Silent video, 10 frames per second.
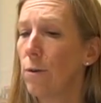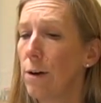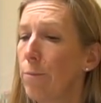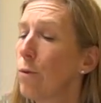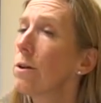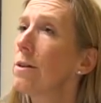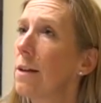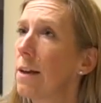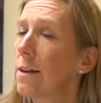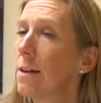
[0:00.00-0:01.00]
important
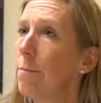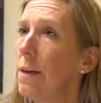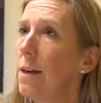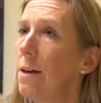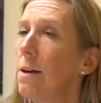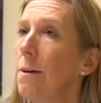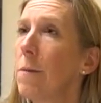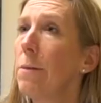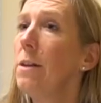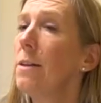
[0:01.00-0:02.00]
that can be. I
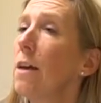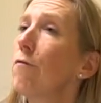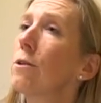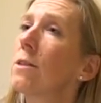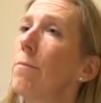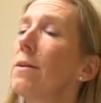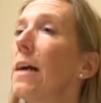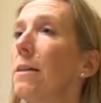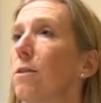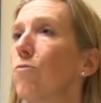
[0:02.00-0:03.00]
mean, take for example
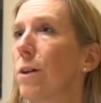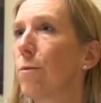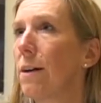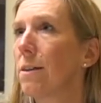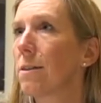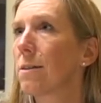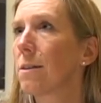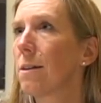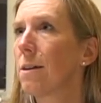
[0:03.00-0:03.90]
guest requests.